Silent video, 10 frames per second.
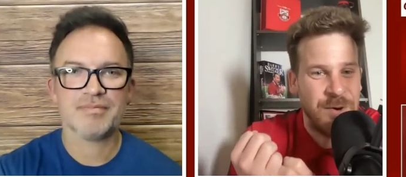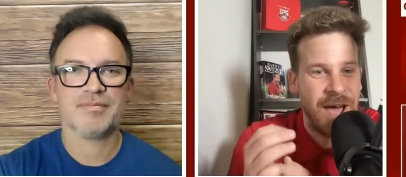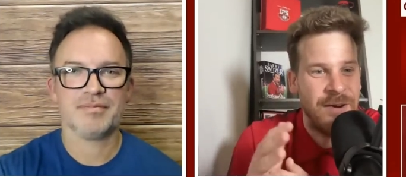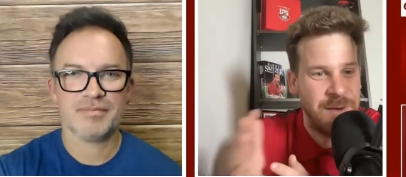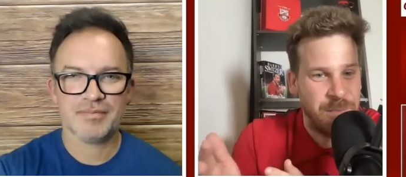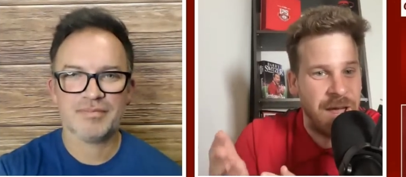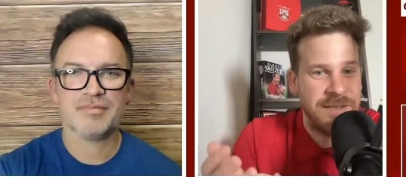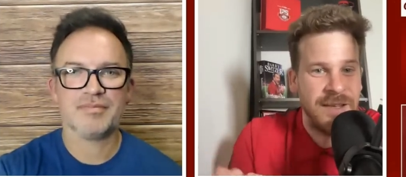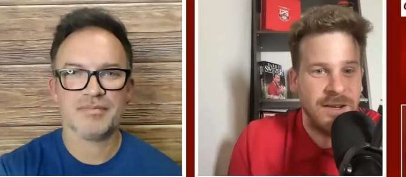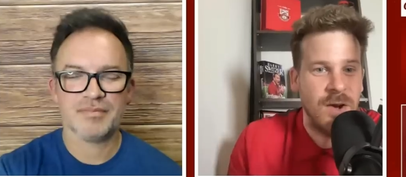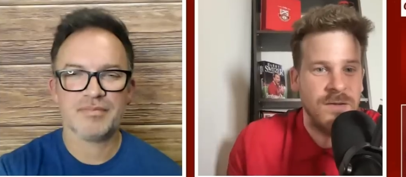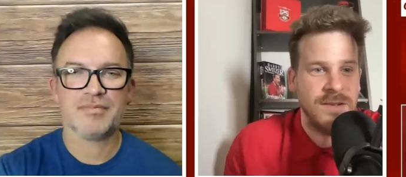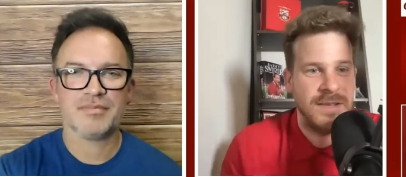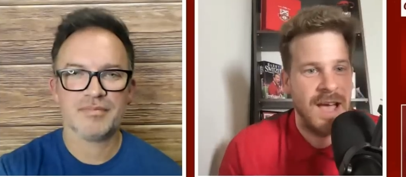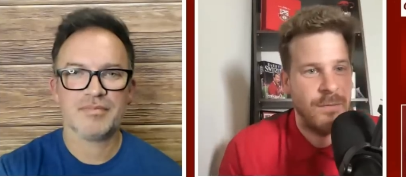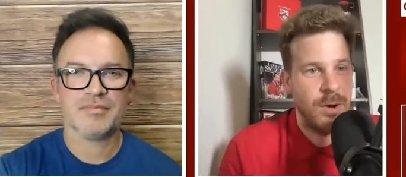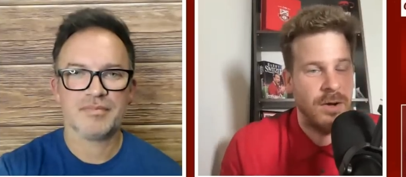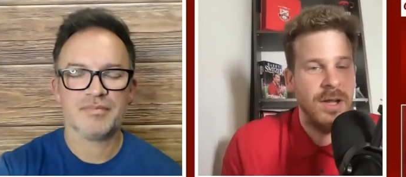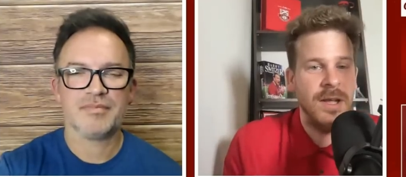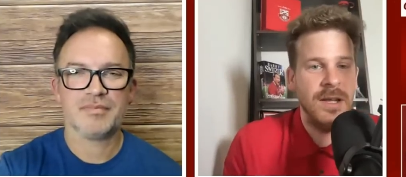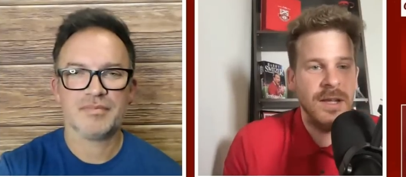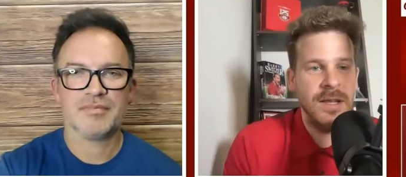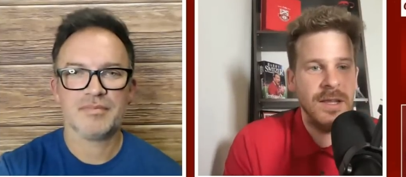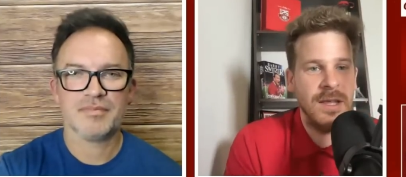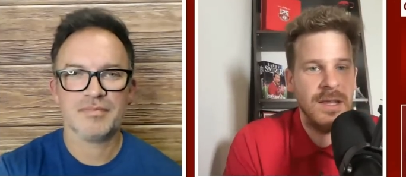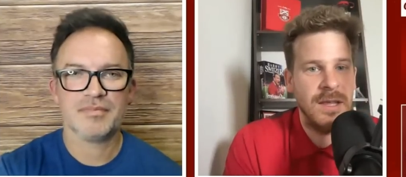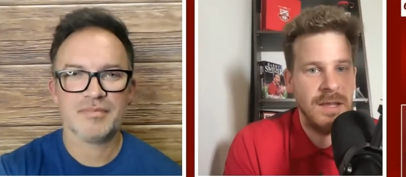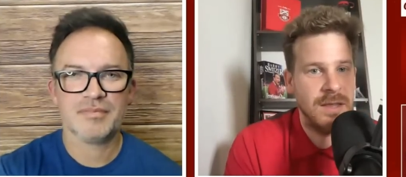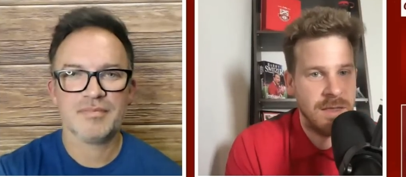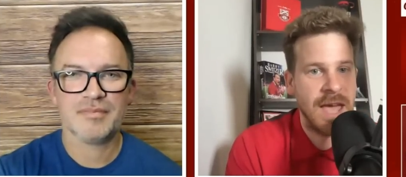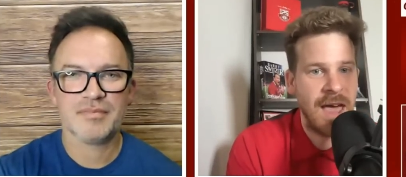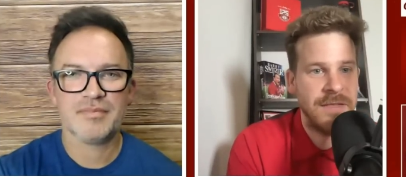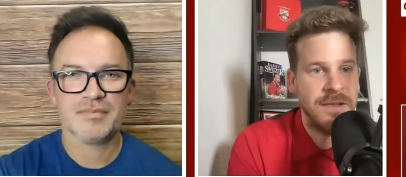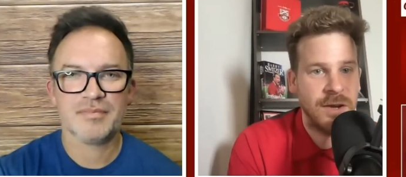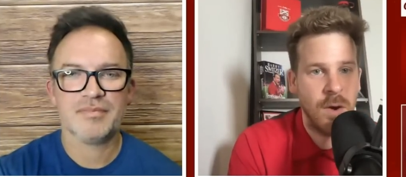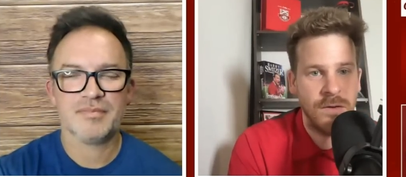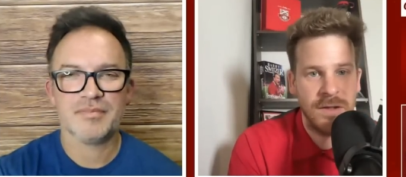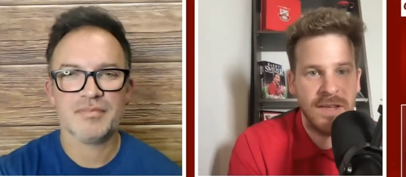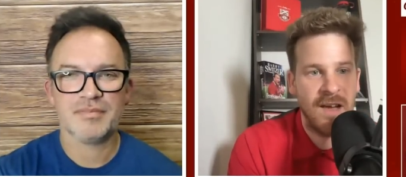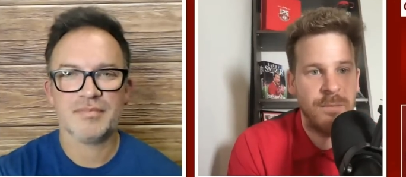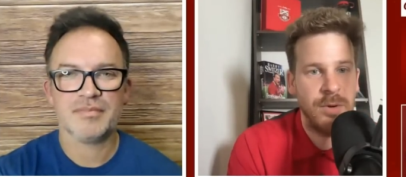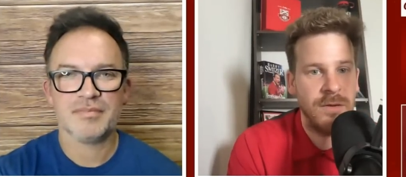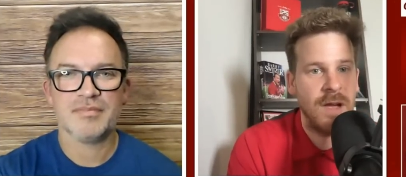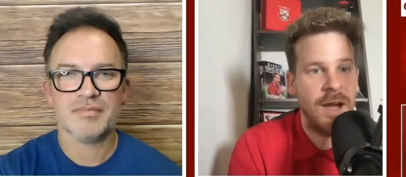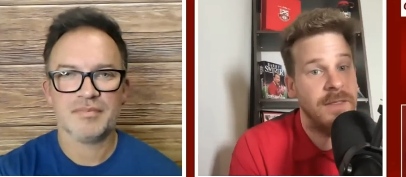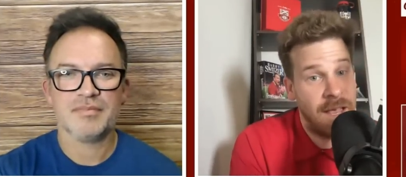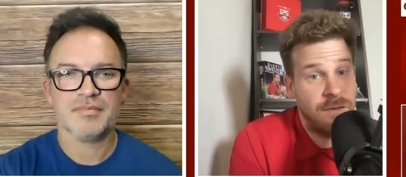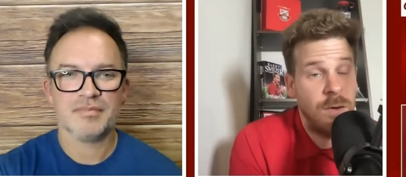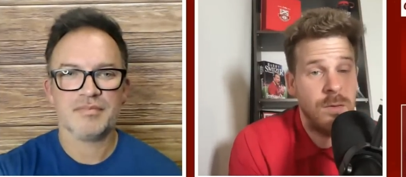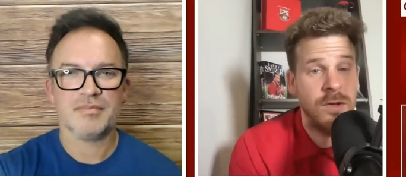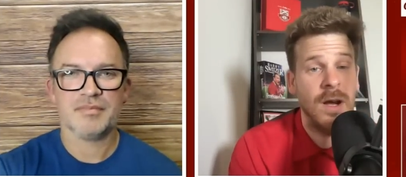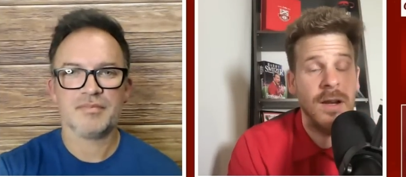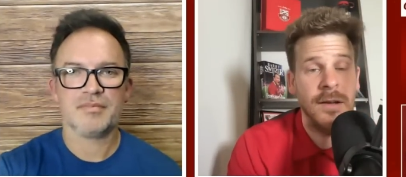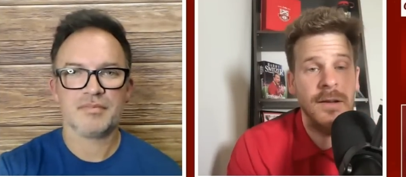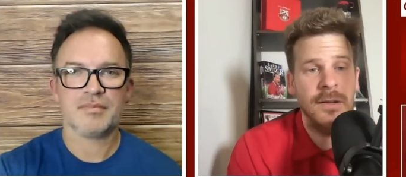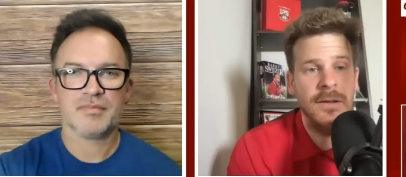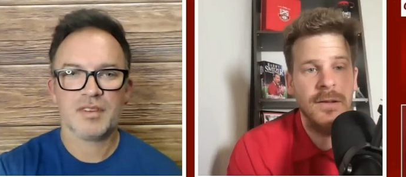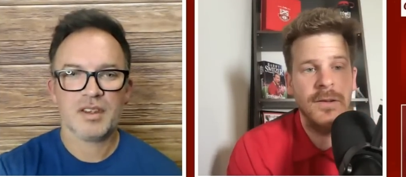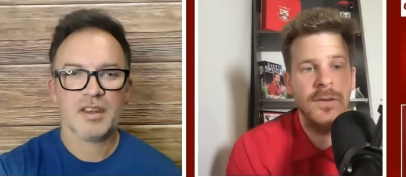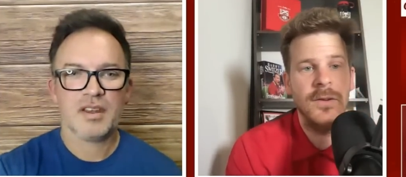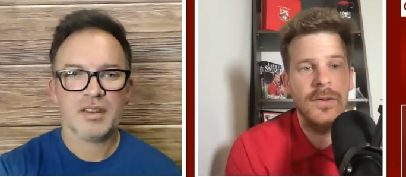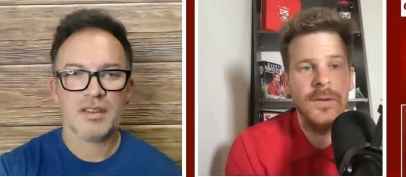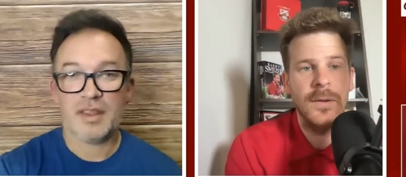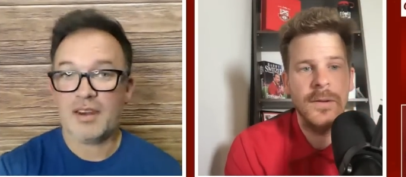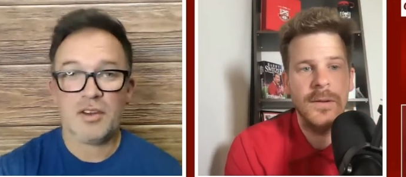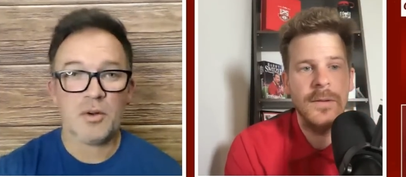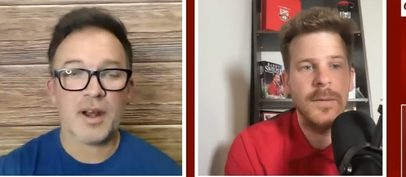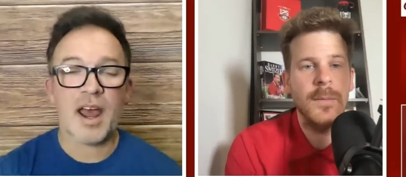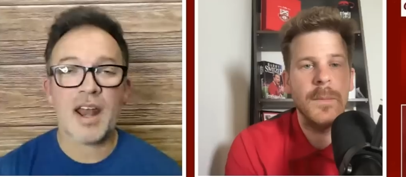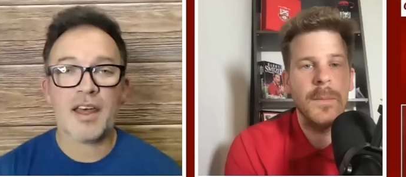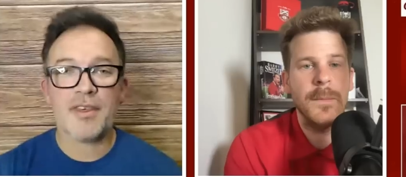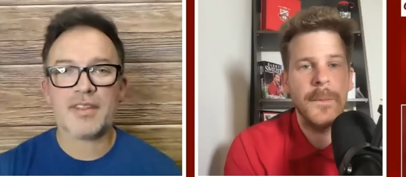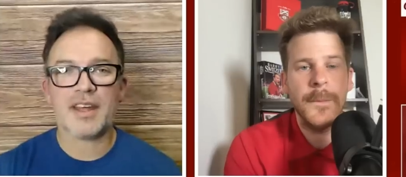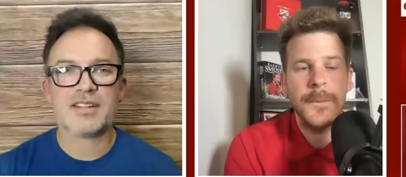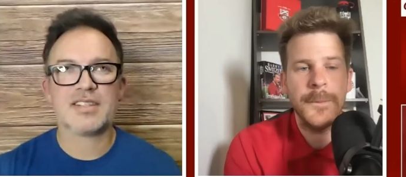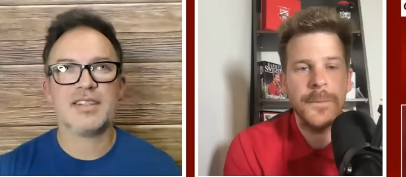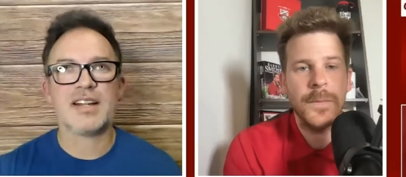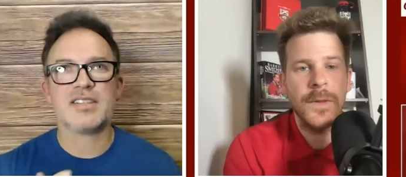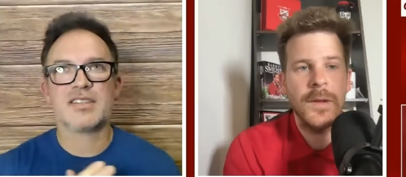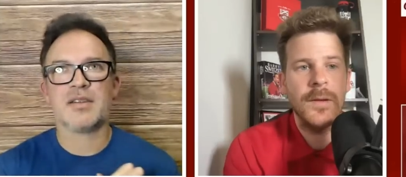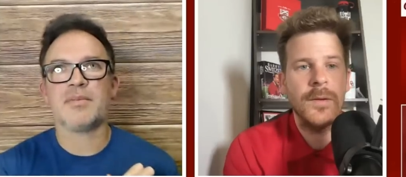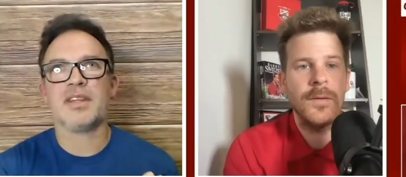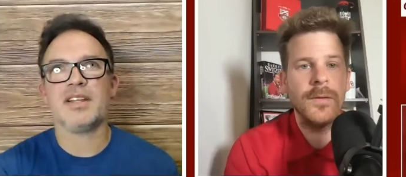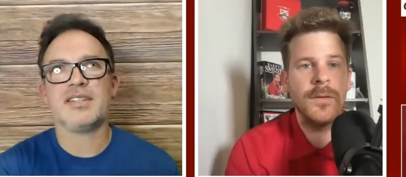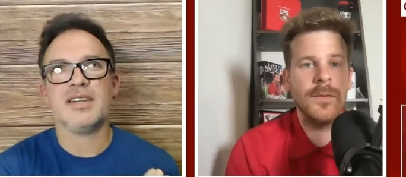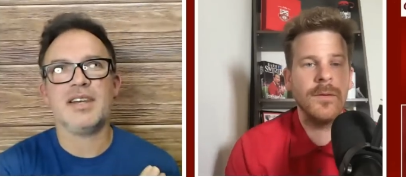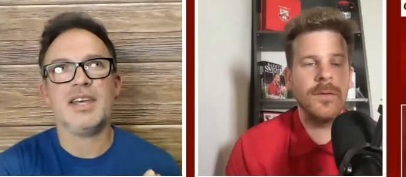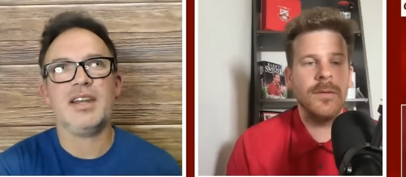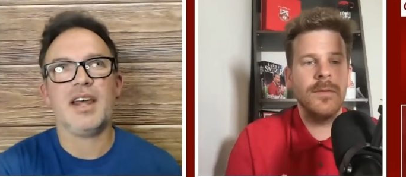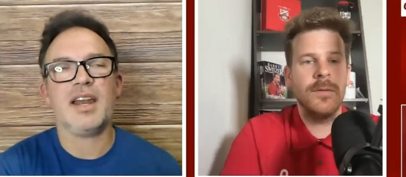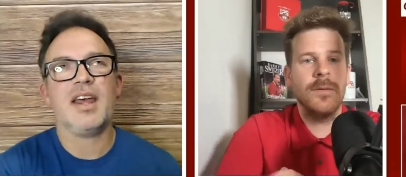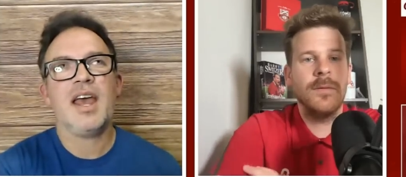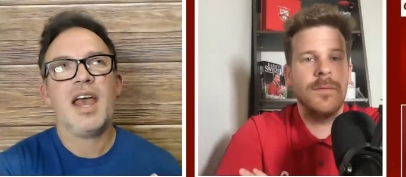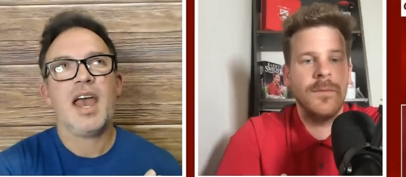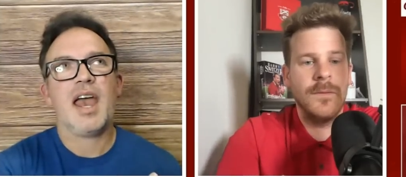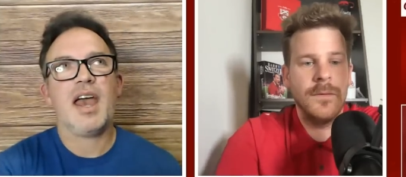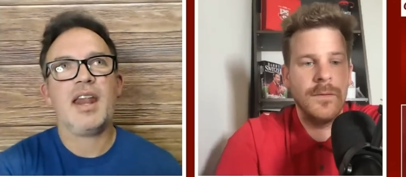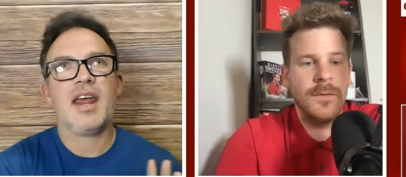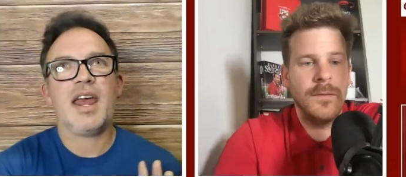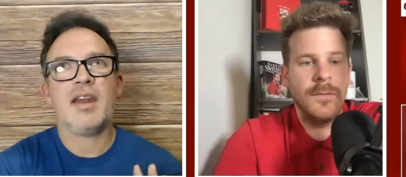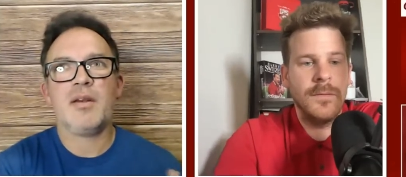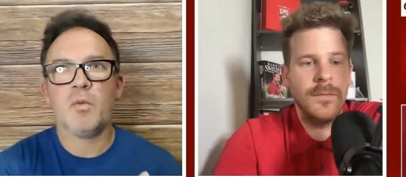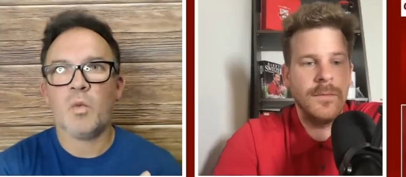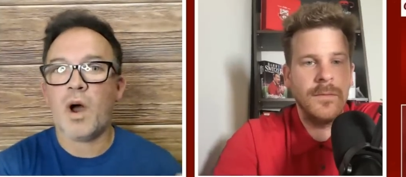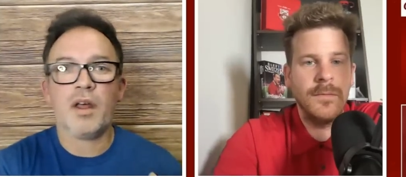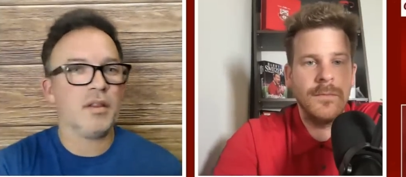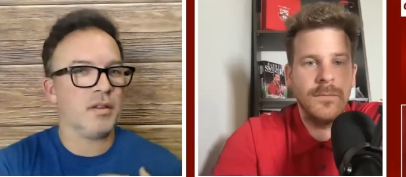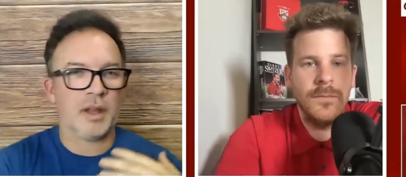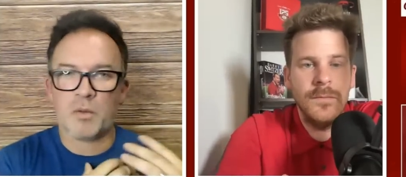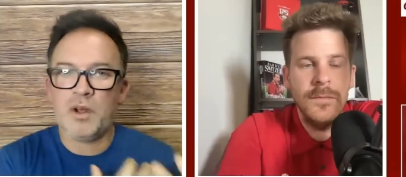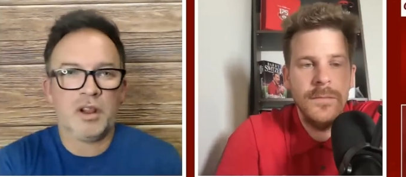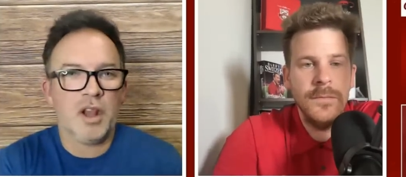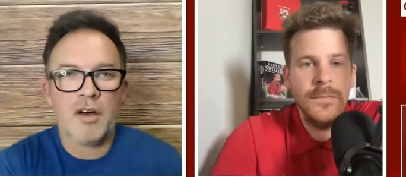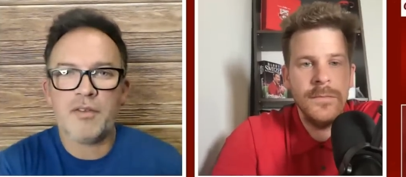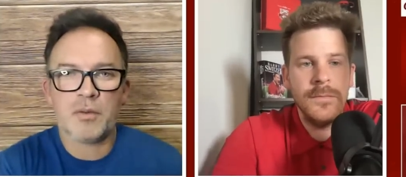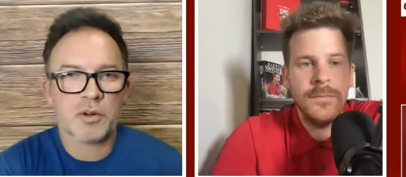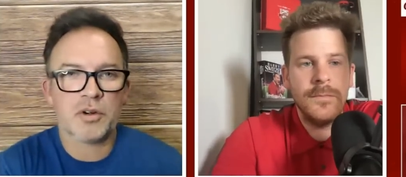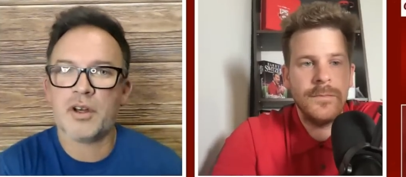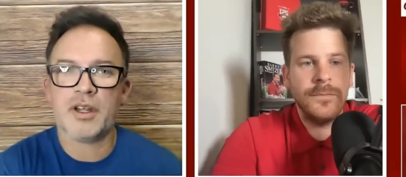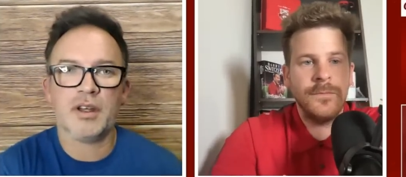Speaker 1: out and impressing a coaching staff. Well, that this coaching staff puts stock in that too, John.
Speaker 2: They do, and I, and I think that's that's something that's neat. And, and and while like we love the recruiting,